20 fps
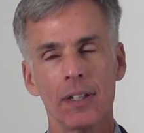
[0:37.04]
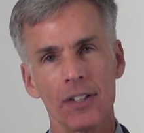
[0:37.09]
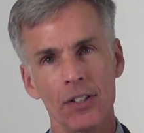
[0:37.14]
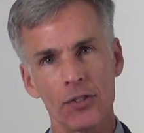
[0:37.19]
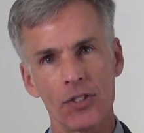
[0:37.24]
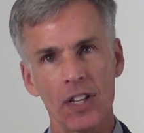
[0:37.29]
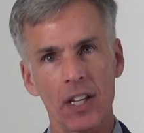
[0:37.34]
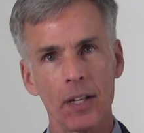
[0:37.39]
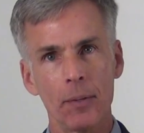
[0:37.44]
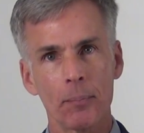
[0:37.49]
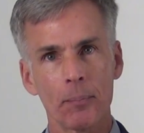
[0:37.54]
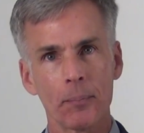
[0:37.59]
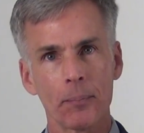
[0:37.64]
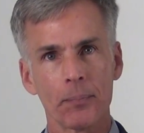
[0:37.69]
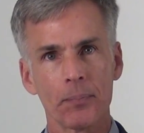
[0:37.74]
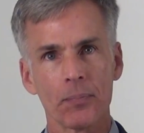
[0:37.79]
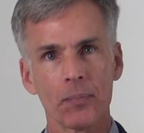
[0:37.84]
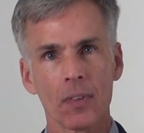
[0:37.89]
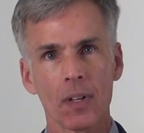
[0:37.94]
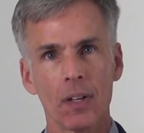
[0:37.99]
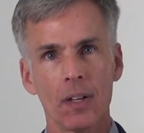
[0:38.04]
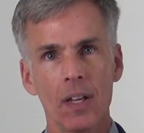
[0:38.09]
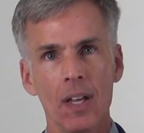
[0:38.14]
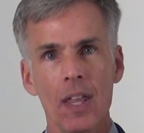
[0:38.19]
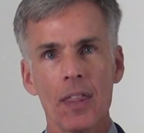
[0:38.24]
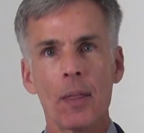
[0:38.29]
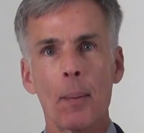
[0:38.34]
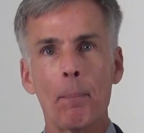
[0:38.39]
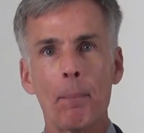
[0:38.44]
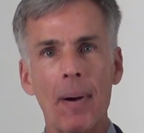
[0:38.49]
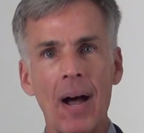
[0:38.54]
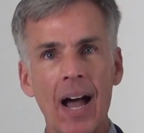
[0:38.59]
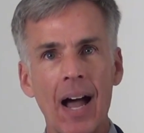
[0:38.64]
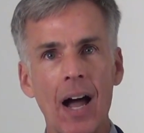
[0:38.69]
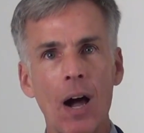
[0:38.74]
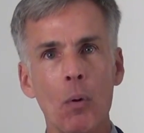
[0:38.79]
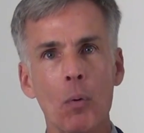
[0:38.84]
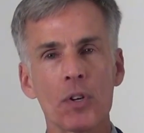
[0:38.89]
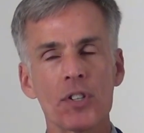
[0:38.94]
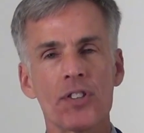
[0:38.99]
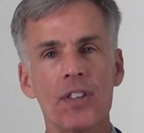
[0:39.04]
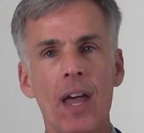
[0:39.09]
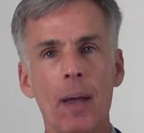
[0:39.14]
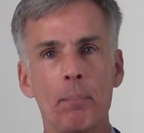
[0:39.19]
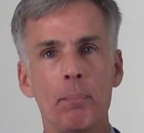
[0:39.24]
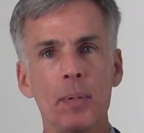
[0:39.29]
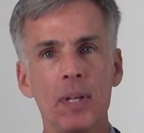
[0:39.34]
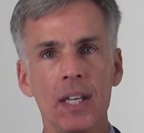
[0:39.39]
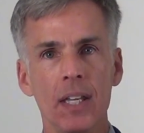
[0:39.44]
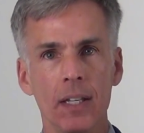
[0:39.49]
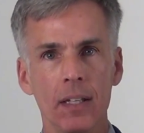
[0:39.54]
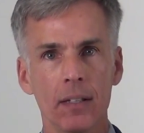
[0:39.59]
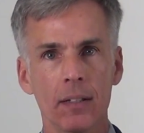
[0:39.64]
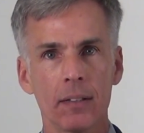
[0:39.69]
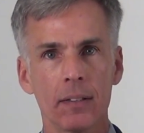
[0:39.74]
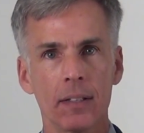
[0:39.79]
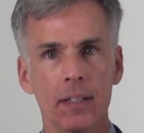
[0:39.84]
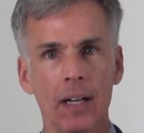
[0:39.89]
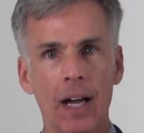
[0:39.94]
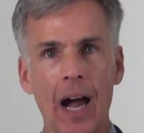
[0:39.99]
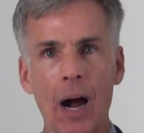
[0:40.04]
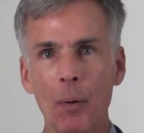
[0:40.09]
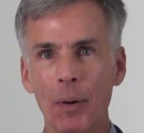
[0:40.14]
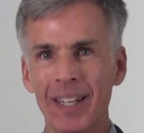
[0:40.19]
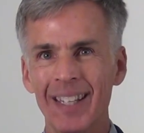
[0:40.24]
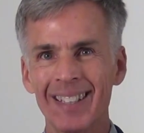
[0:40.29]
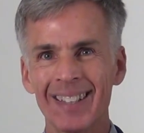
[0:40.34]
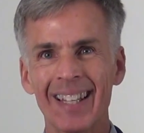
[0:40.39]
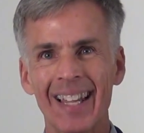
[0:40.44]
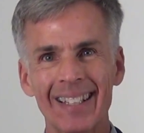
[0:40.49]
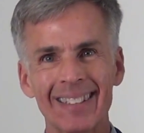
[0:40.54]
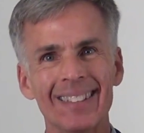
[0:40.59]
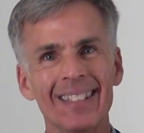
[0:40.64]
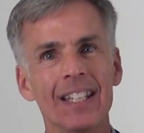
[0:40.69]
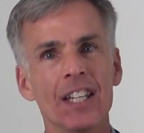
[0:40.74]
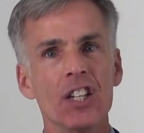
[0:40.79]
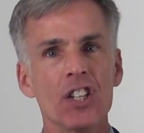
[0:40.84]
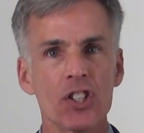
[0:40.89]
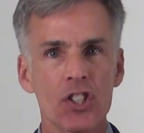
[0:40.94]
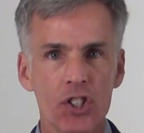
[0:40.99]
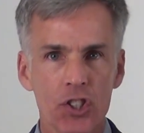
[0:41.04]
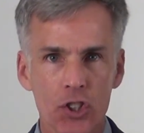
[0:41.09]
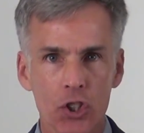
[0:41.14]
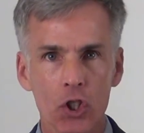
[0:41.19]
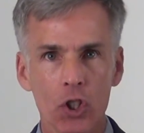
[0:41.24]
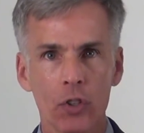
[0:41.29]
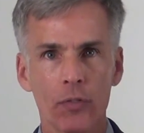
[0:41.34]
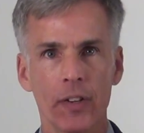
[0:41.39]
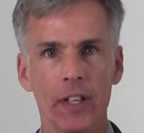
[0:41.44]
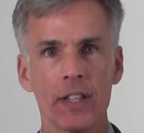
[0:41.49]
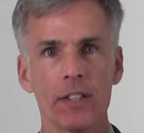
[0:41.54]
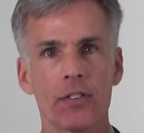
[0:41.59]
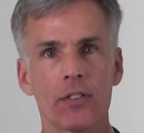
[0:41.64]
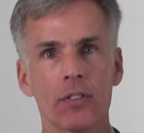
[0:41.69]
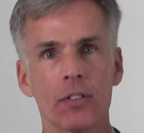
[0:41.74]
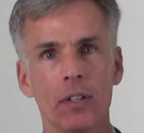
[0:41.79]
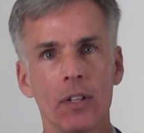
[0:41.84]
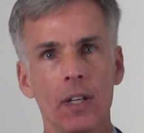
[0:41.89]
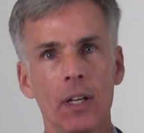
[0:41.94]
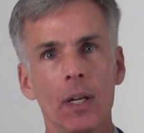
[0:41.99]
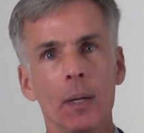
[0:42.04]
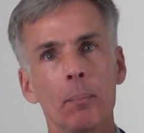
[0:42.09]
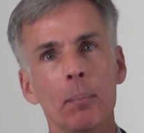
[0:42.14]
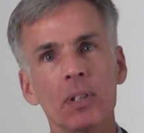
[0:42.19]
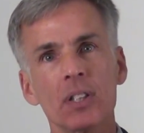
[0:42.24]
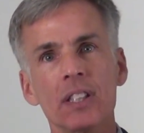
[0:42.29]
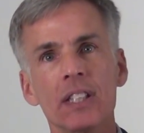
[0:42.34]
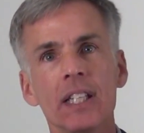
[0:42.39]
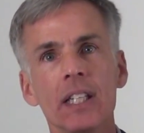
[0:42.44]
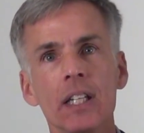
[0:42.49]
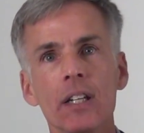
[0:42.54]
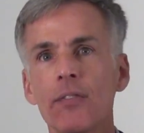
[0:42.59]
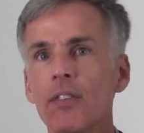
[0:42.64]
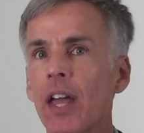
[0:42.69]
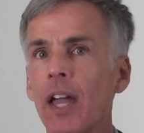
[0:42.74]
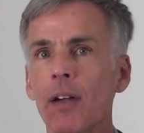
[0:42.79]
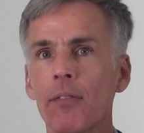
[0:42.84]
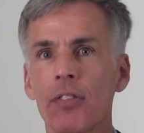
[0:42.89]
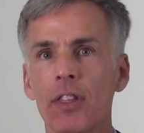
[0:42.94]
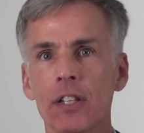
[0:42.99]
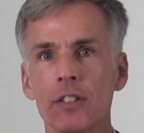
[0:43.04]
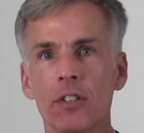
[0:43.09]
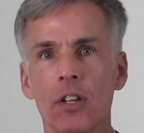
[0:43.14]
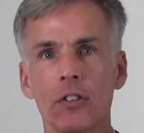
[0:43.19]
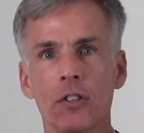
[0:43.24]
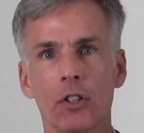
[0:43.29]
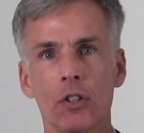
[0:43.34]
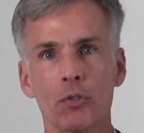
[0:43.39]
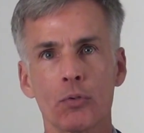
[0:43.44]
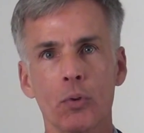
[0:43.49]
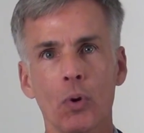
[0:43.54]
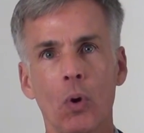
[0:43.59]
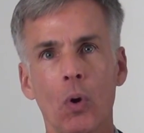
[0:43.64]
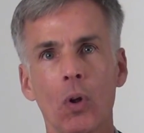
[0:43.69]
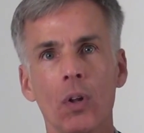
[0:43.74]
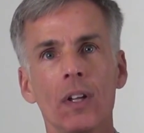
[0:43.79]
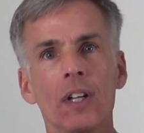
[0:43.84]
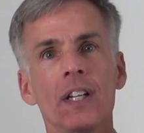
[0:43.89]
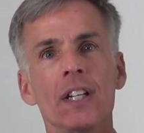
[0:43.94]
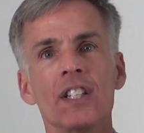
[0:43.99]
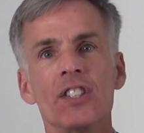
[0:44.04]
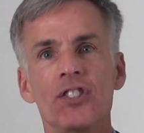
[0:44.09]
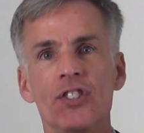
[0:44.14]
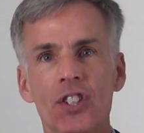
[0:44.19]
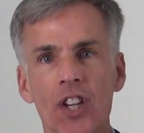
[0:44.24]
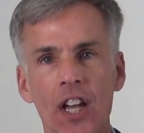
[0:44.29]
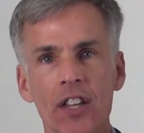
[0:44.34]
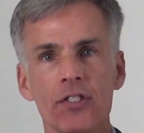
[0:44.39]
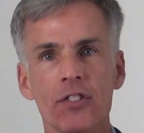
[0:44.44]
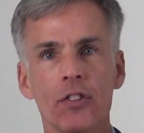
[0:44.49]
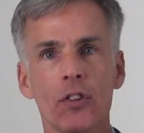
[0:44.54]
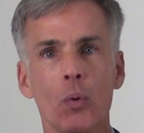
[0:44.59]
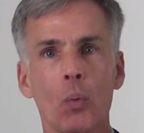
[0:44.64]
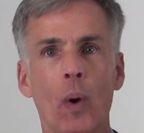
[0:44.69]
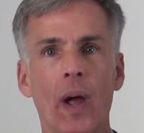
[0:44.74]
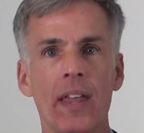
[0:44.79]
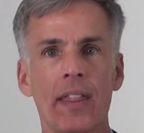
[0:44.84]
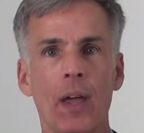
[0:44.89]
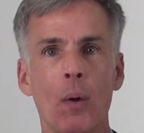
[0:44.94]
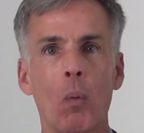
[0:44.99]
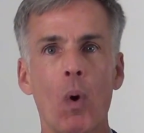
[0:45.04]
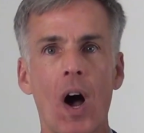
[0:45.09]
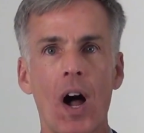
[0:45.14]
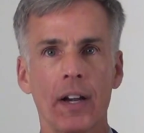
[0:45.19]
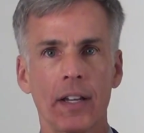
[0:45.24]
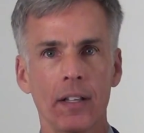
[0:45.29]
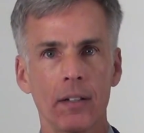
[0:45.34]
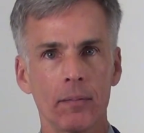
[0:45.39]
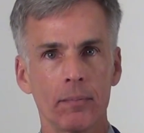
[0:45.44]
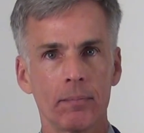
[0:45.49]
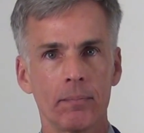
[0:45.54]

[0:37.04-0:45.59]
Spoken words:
You see, the powers that be, our elected servants, believe they have things under control just the way they want it.